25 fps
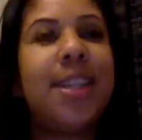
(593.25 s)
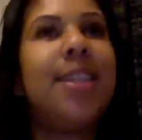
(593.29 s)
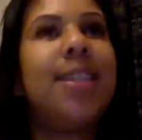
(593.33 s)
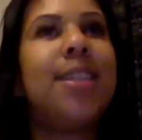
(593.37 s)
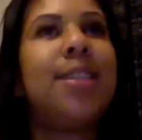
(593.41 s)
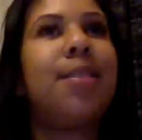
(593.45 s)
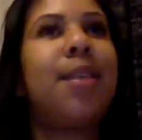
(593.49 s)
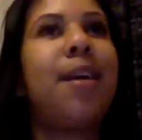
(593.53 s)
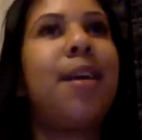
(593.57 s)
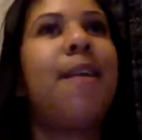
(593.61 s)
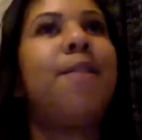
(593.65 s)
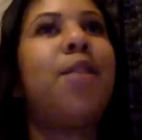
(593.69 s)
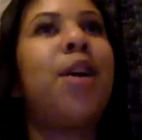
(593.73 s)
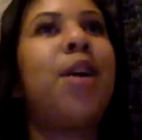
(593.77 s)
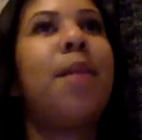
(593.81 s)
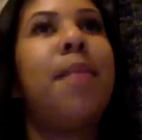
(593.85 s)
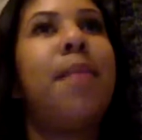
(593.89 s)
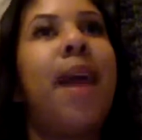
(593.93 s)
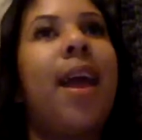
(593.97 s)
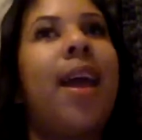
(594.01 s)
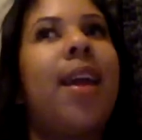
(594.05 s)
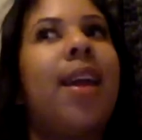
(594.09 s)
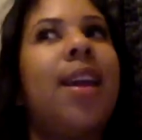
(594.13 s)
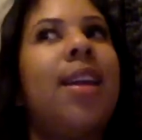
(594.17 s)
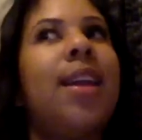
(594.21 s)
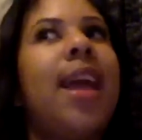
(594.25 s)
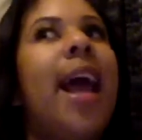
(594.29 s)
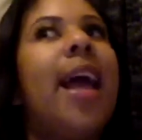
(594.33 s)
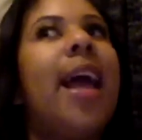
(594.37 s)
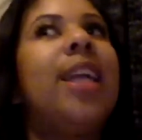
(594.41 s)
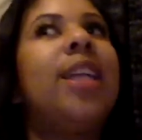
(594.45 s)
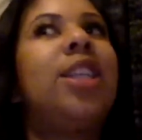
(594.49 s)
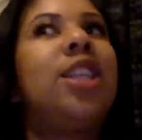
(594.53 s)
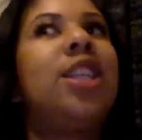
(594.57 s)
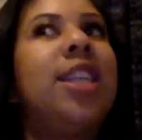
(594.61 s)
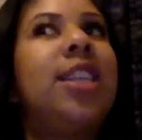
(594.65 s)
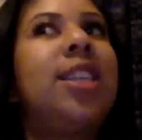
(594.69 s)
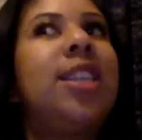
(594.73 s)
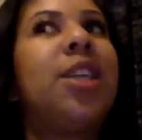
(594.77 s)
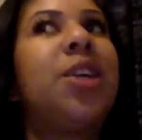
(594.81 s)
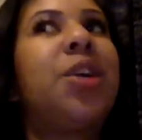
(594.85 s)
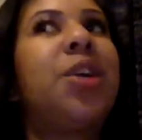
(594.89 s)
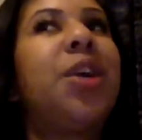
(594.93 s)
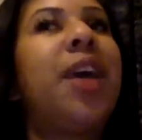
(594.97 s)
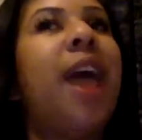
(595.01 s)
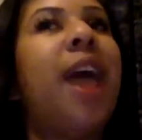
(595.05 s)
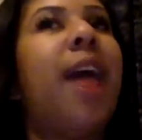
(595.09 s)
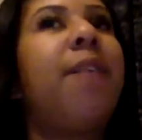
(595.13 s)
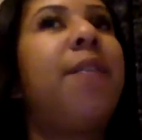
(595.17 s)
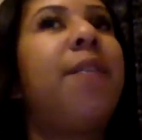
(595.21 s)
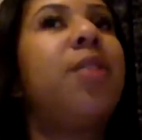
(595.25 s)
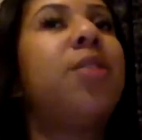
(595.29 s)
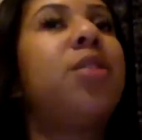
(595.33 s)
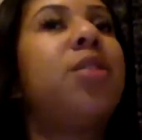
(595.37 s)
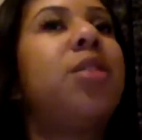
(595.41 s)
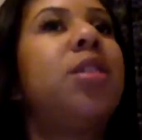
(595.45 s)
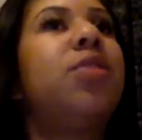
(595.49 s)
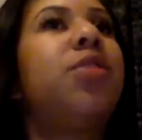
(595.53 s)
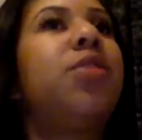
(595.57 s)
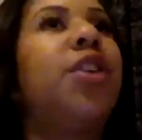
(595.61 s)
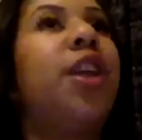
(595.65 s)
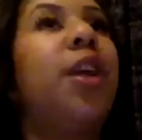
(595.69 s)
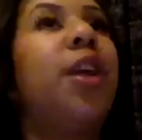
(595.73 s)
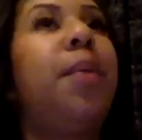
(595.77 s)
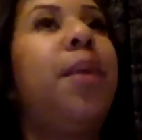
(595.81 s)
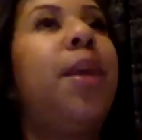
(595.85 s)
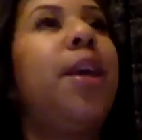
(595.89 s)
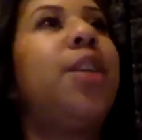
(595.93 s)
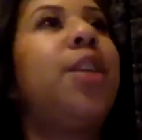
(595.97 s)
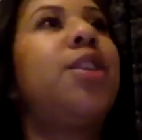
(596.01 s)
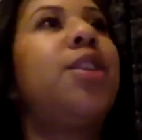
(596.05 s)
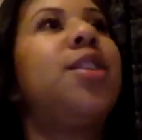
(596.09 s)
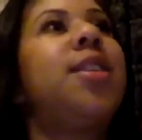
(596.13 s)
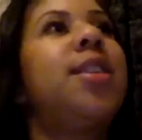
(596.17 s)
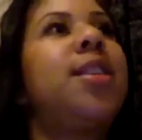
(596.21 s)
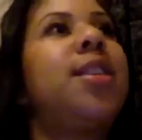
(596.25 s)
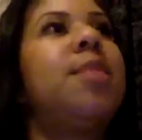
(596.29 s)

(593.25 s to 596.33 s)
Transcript: instagram for back in the day just to create filters for their pictures